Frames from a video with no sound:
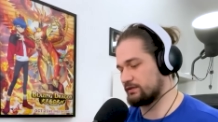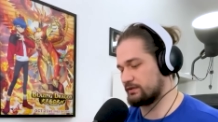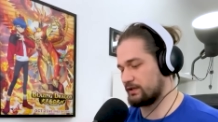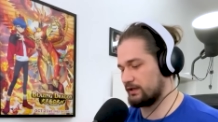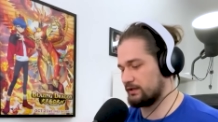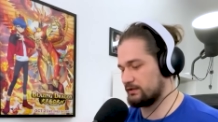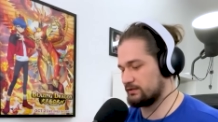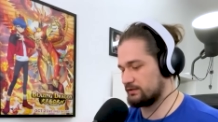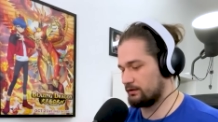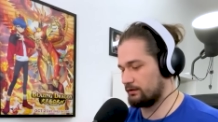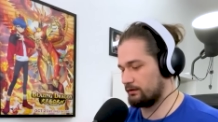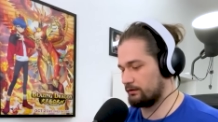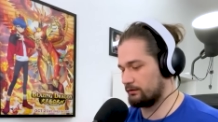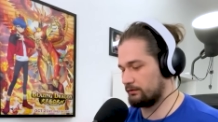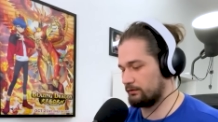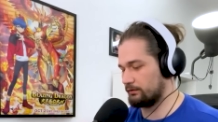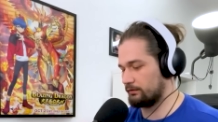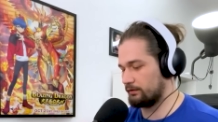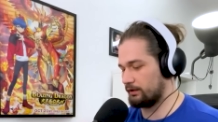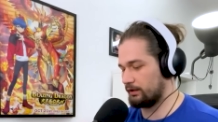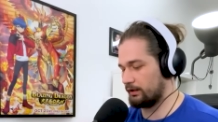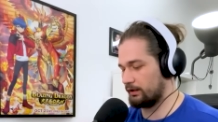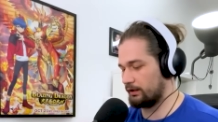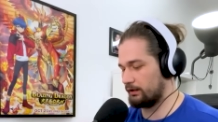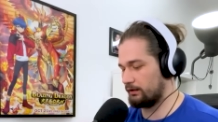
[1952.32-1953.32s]
gains another
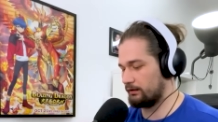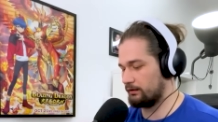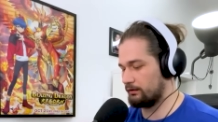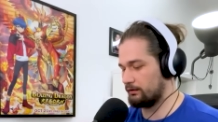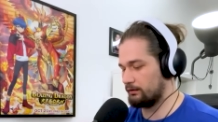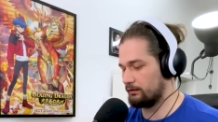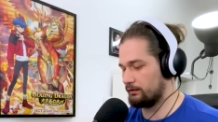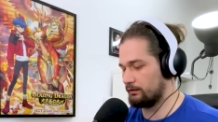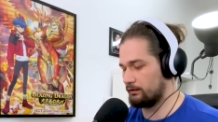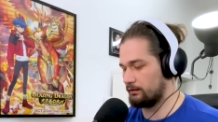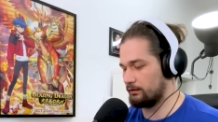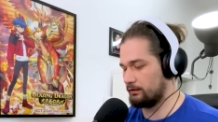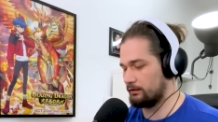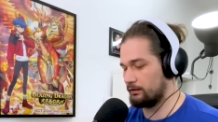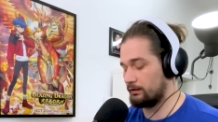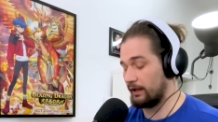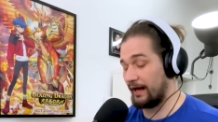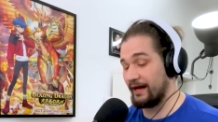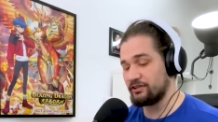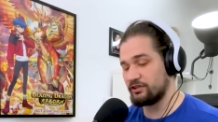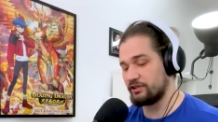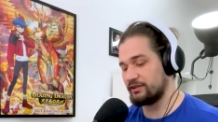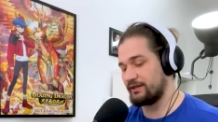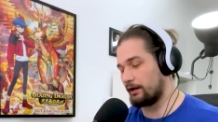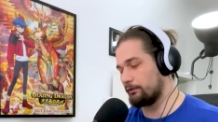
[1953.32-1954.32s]
2k.
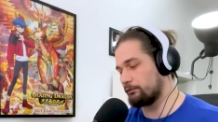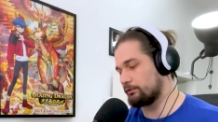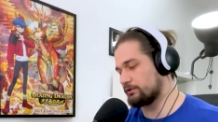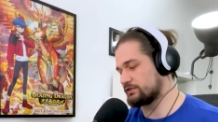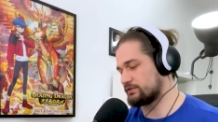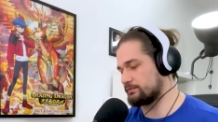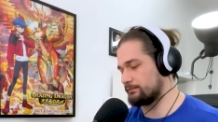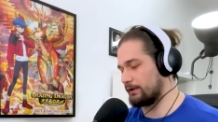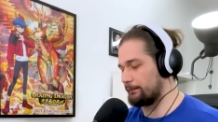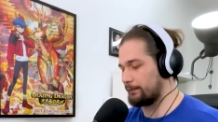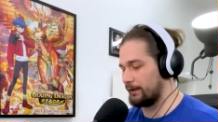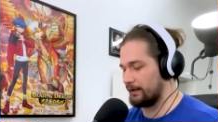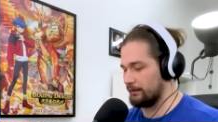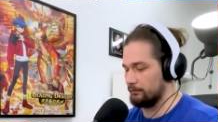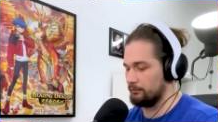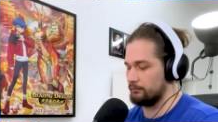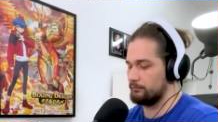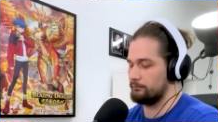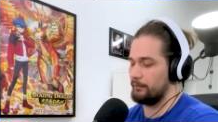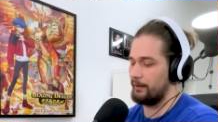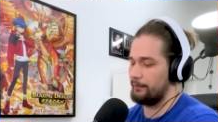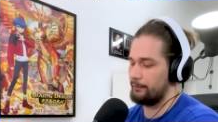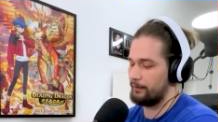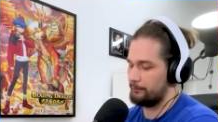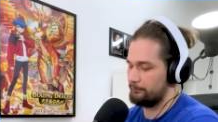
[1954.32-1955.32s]
Actually, that was my bad.
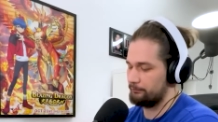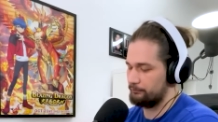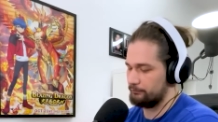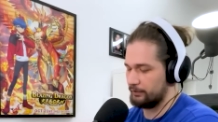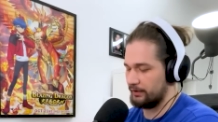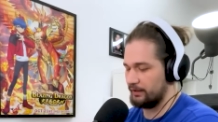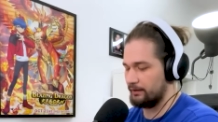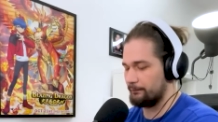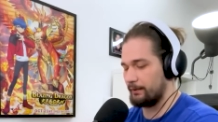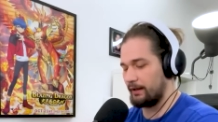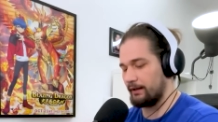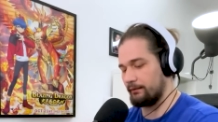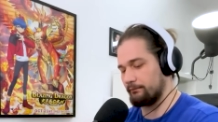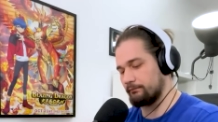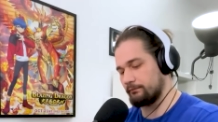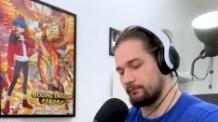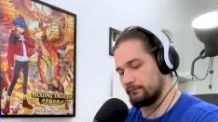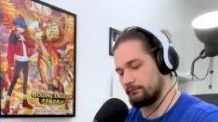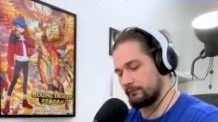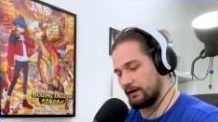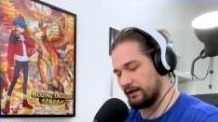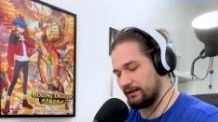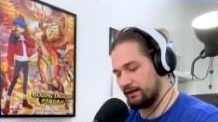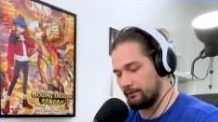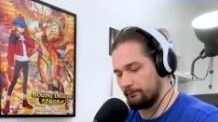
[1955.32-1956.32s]
My bad. Bring it back.
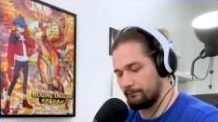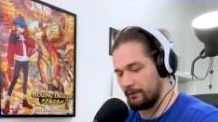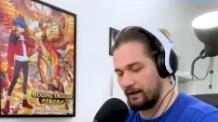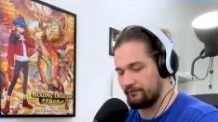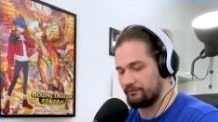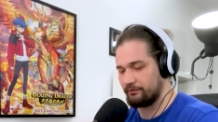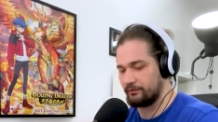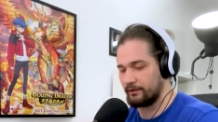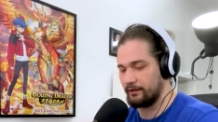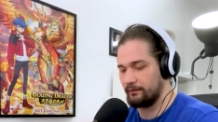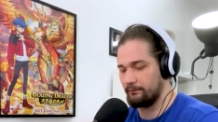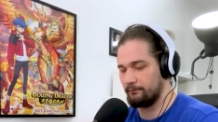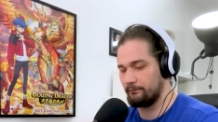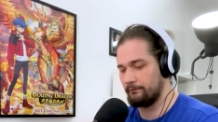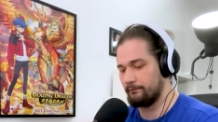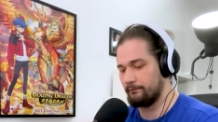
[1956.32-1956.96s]
I didn't math right.